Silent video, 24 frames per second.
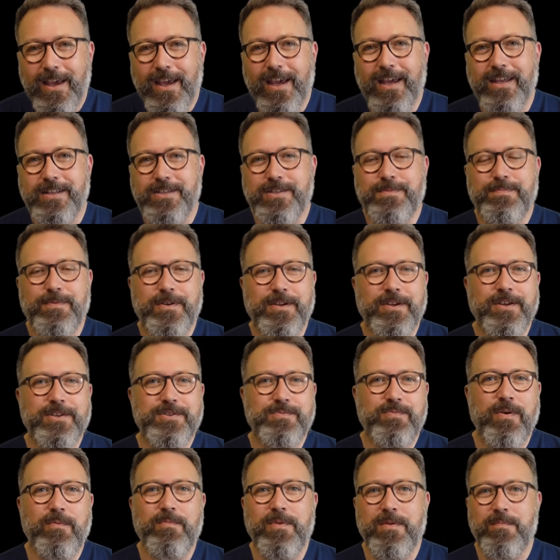it's
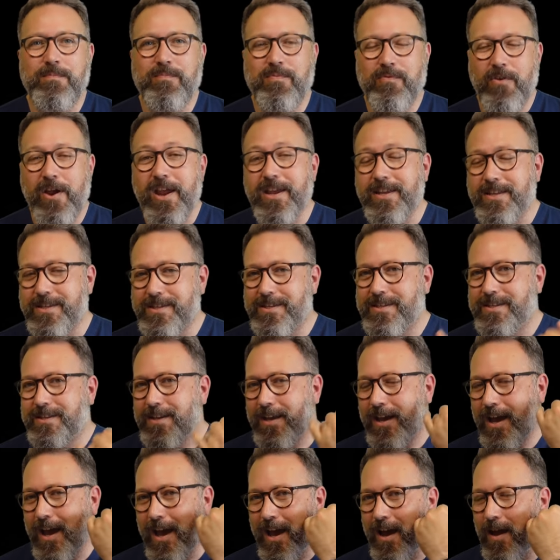because when we brace
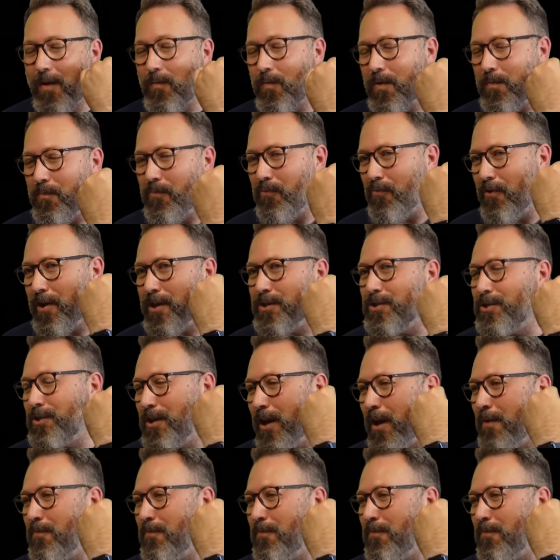and we bridge,